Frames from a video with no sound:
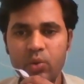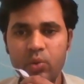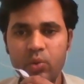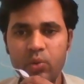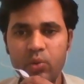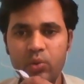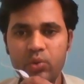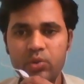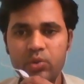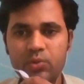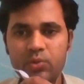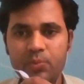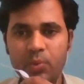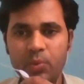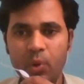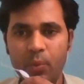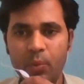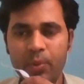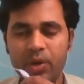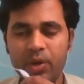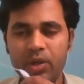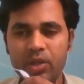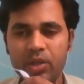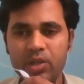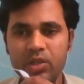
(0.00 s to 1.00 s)
whose
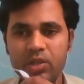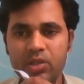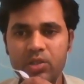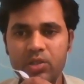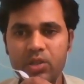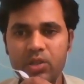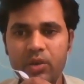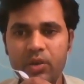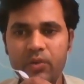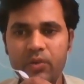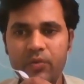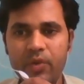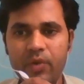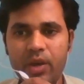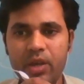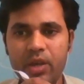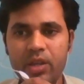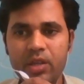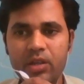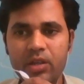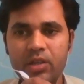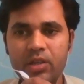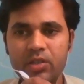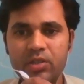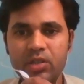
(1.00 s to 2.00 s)
properties
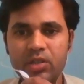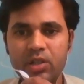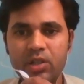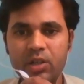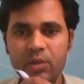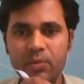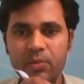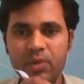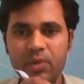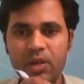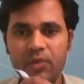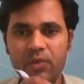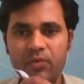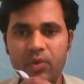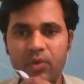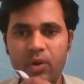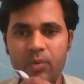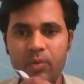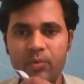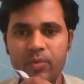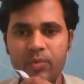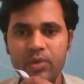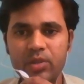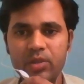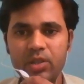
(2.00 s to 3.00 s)
vary considerably
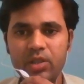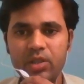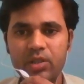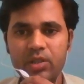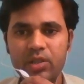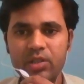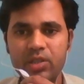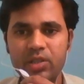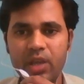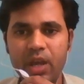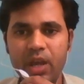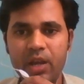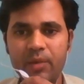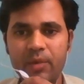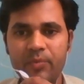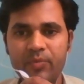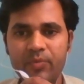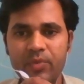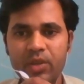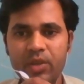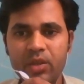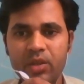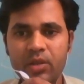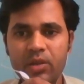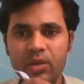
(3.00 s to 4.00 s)
from the desired
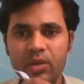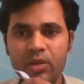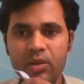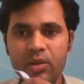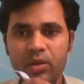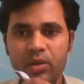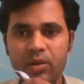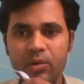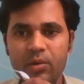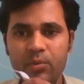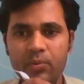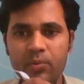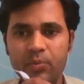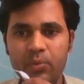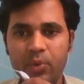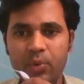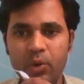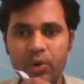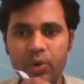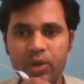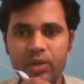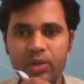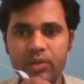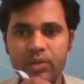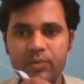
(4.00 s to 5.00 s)

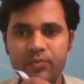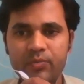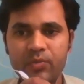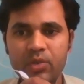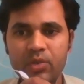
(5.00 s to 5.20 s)
product.